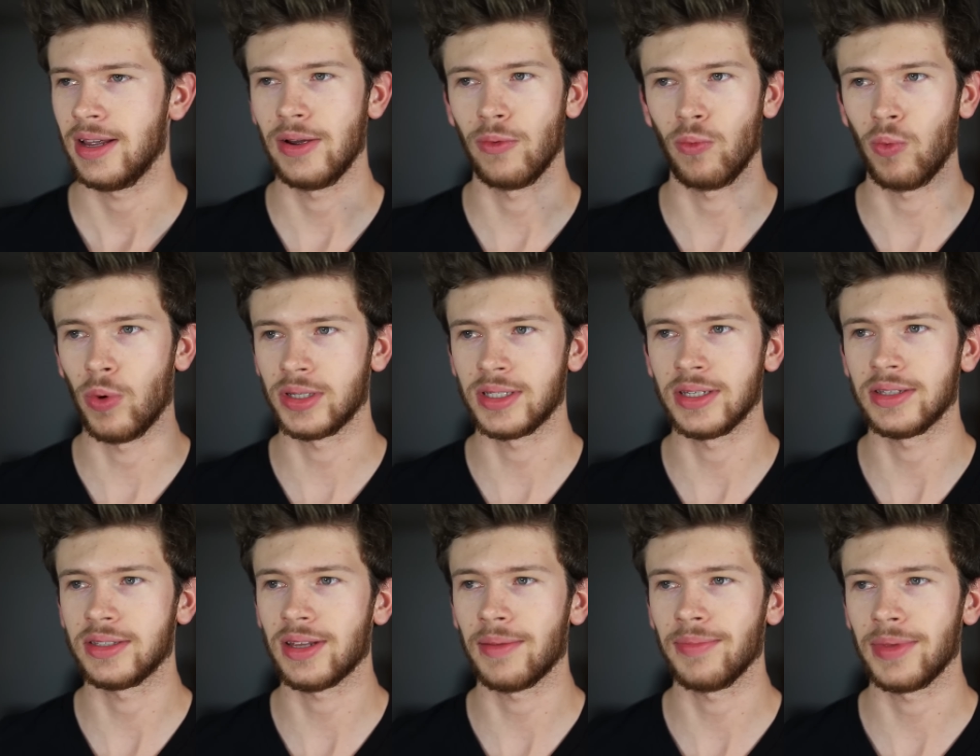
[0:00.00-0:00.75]
it
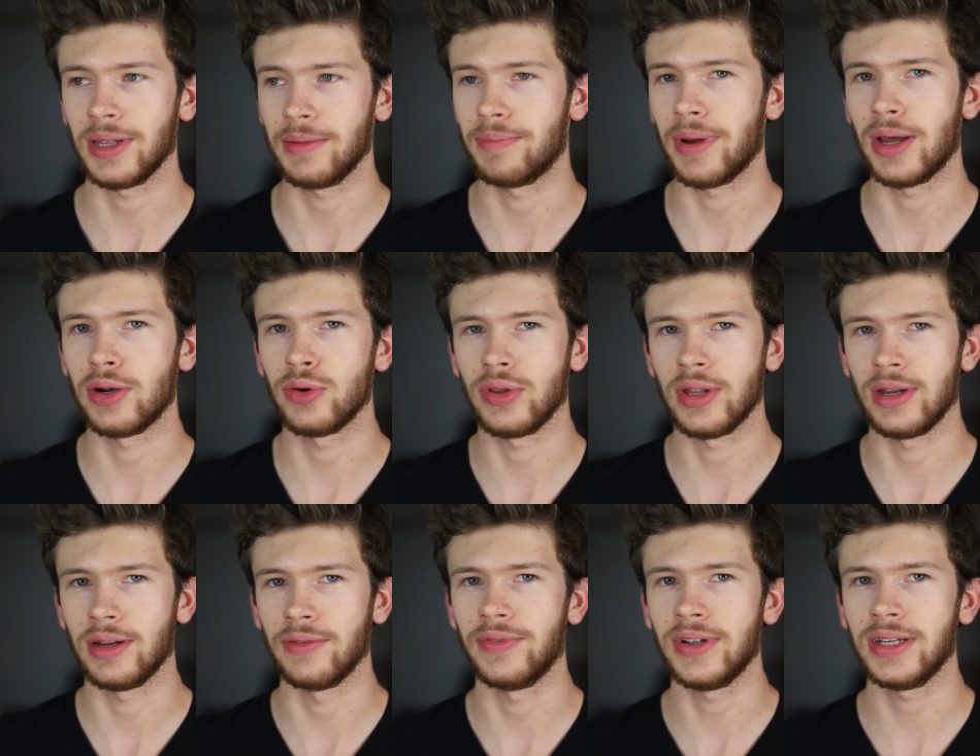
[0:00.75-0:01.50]
wasn't something better
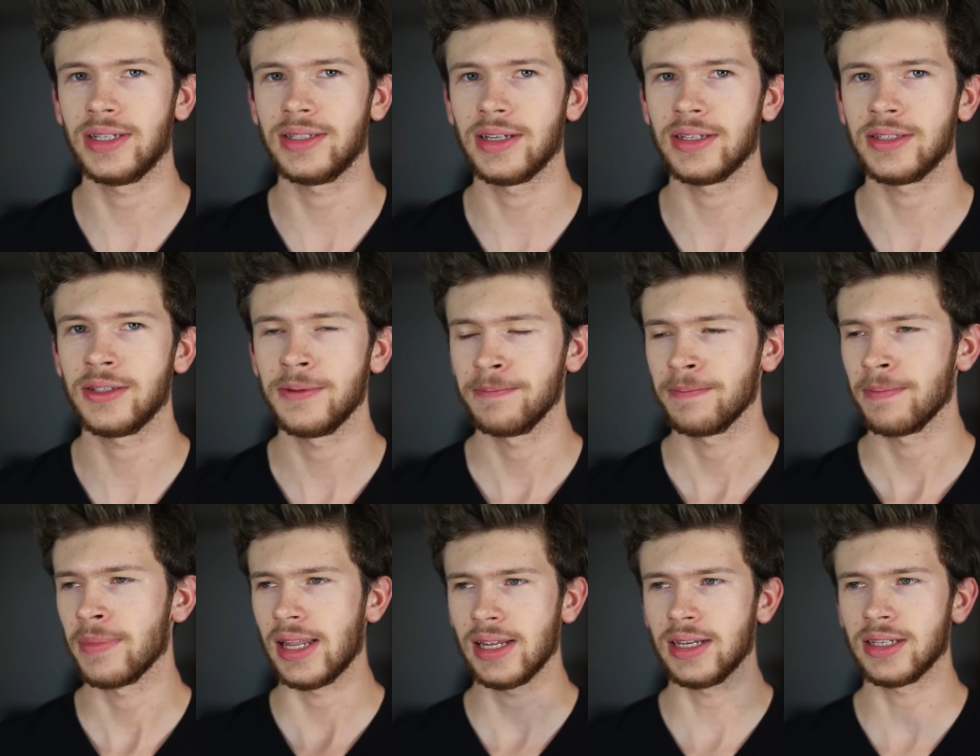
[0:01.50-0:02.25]
than Aventus.
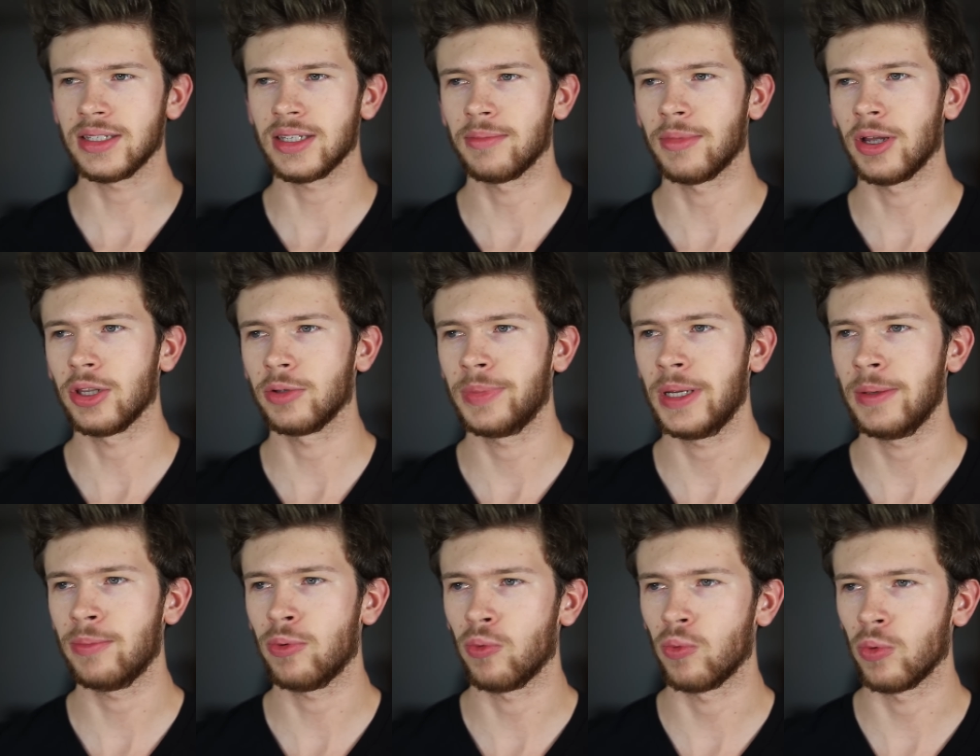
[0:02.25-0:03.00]
And then some other
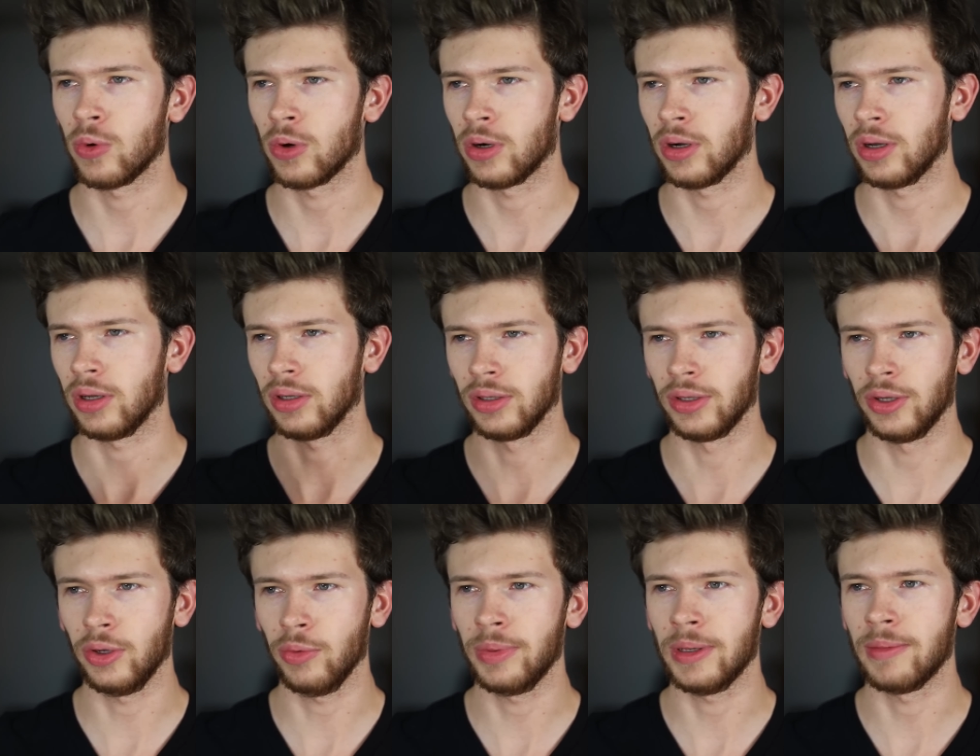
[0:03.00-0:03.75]
people were a
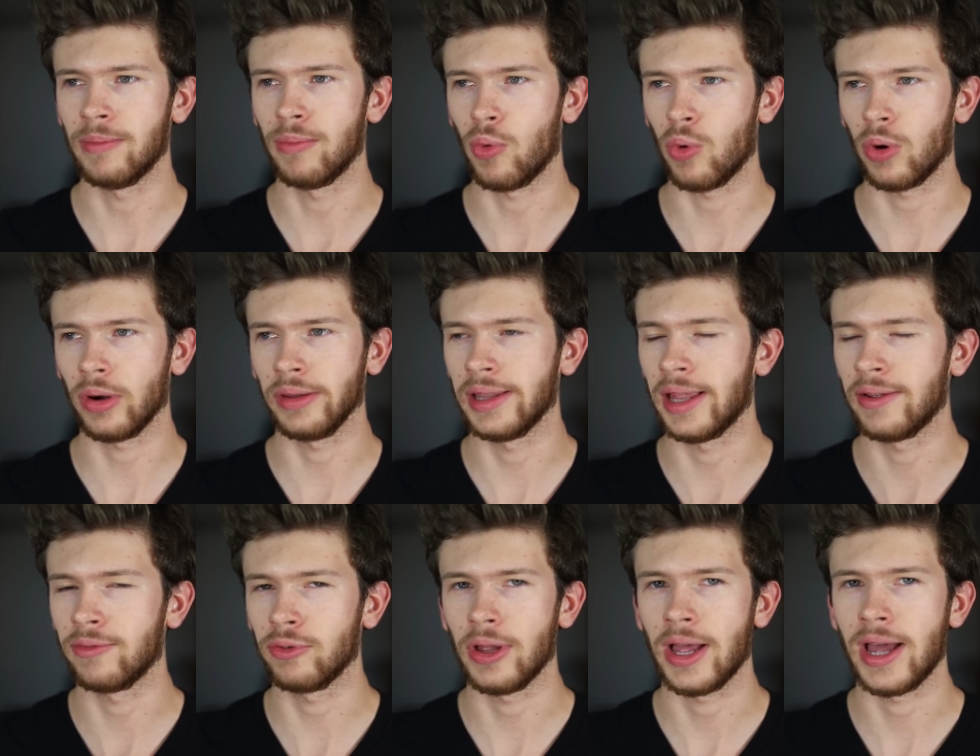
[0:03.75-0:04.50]
little bit more
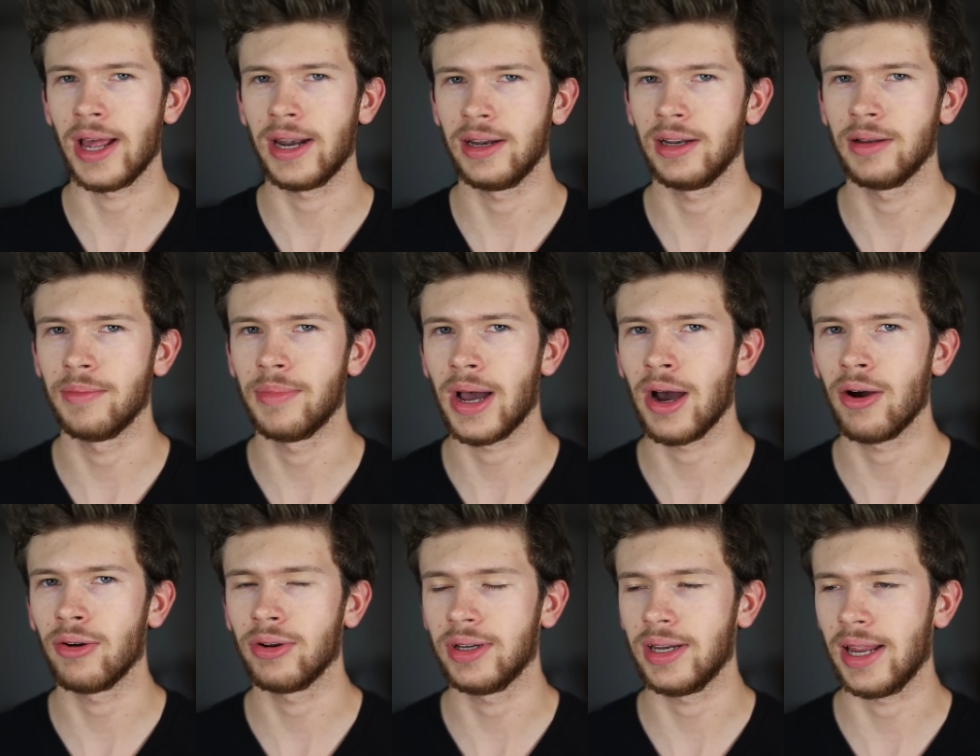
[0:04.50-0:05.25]
level-headed
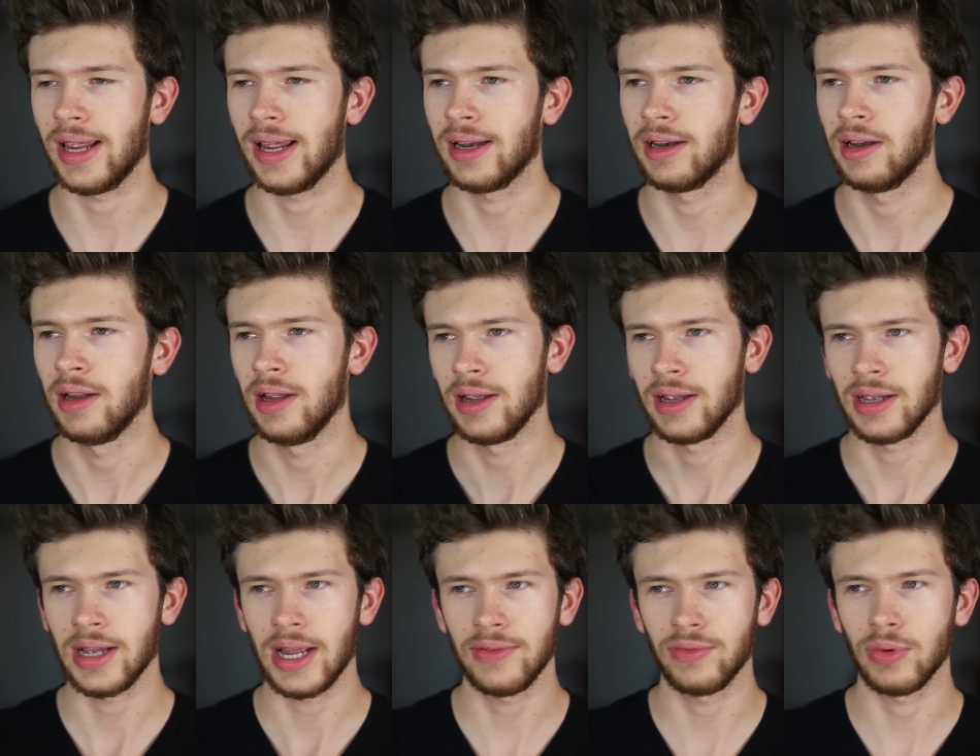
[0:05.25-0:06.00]
about it and
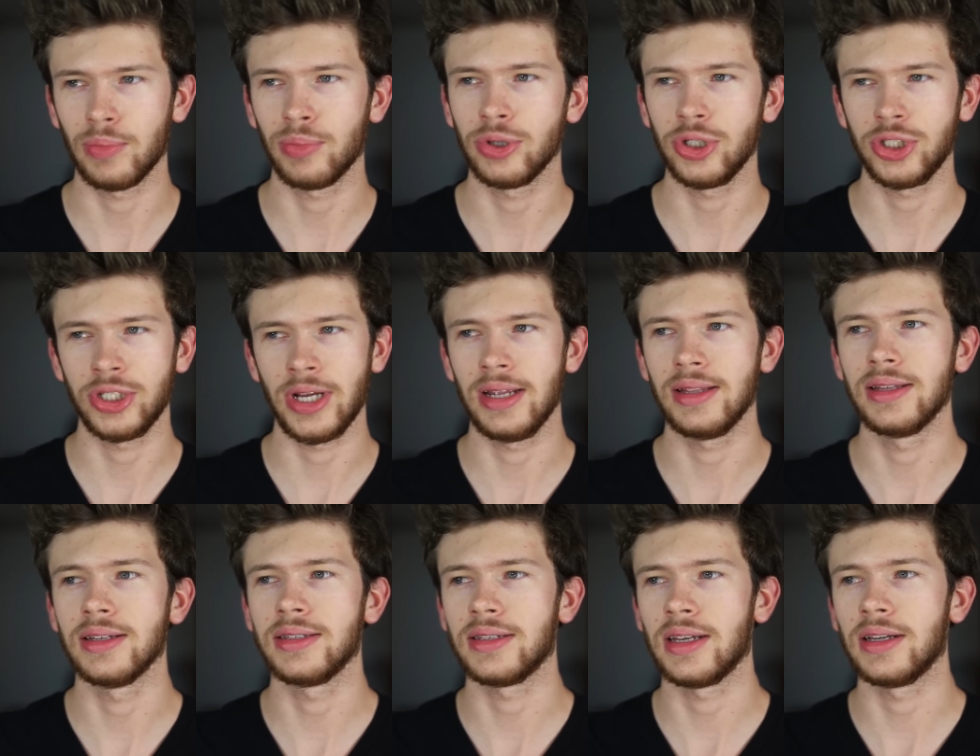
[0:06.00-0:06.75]
kind of
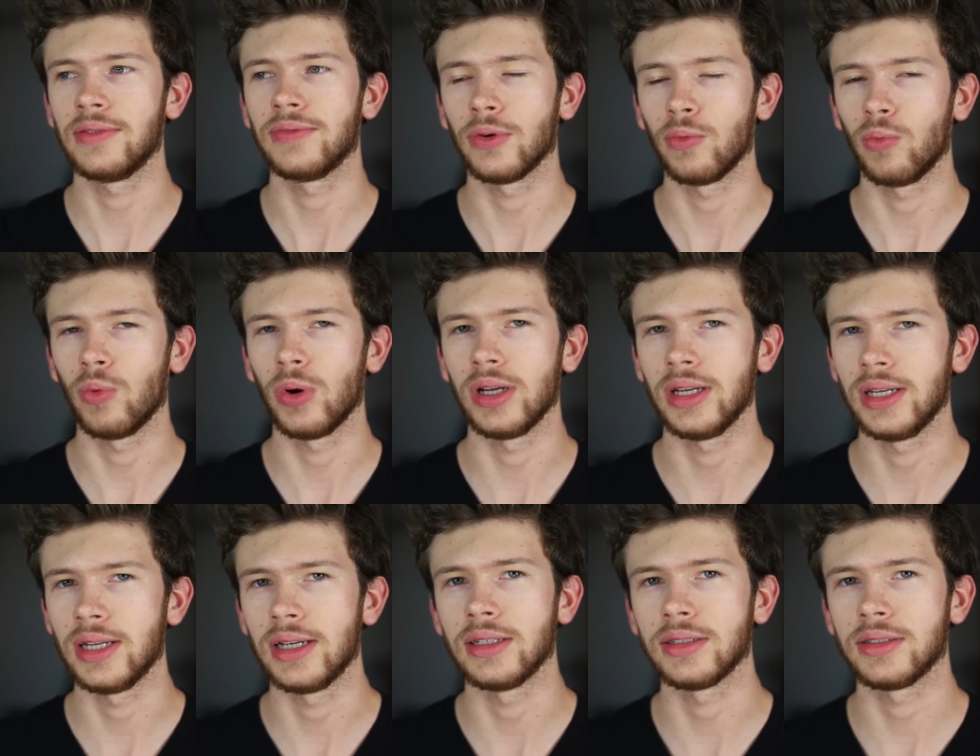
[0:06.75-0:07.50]
appreciated the scent for what
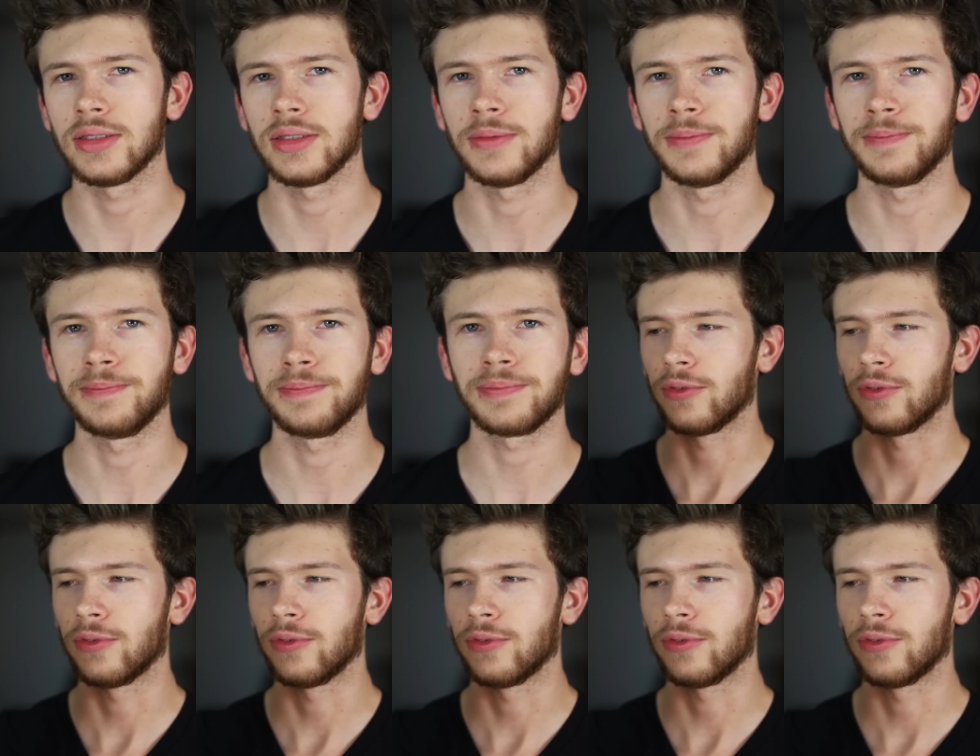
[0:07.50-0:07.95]
it is.